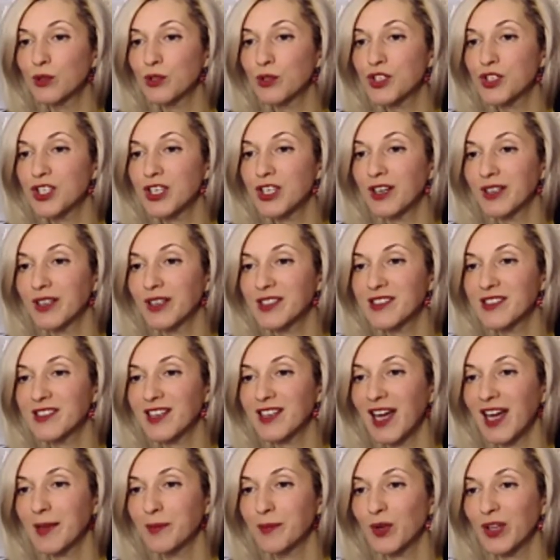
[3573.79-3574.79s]
share this
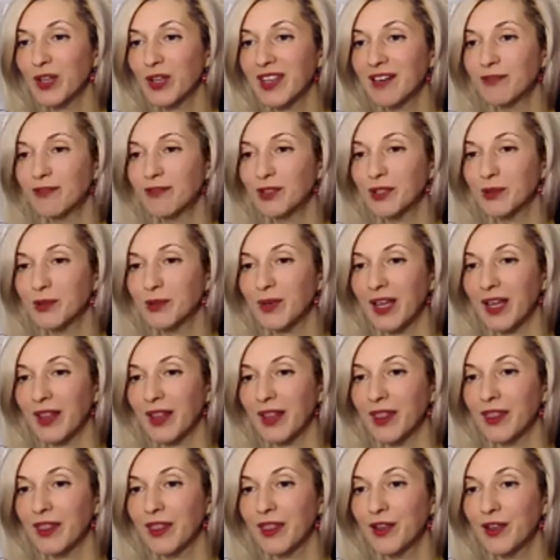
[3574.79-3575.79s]
time with
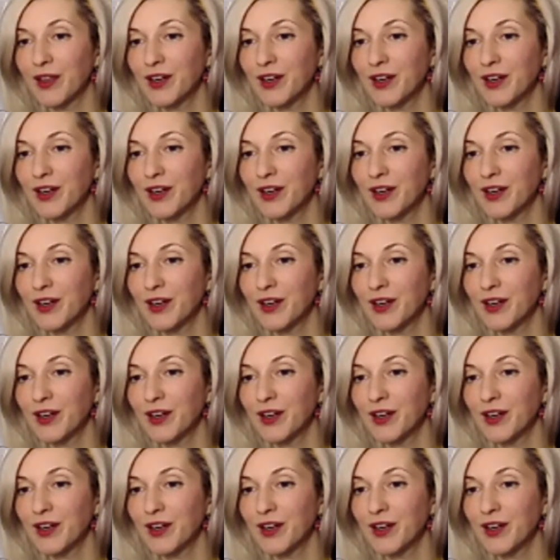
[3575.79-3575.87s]
everyone.